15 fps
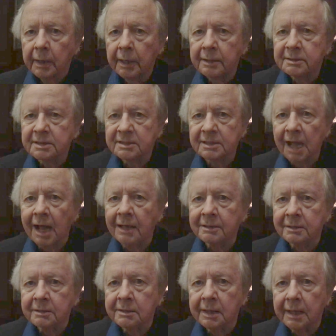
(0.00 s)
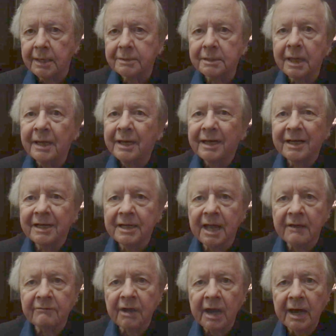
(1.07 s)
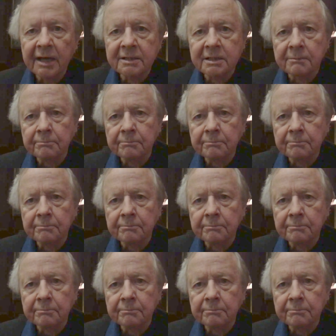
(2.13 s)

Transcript: It started later. He never had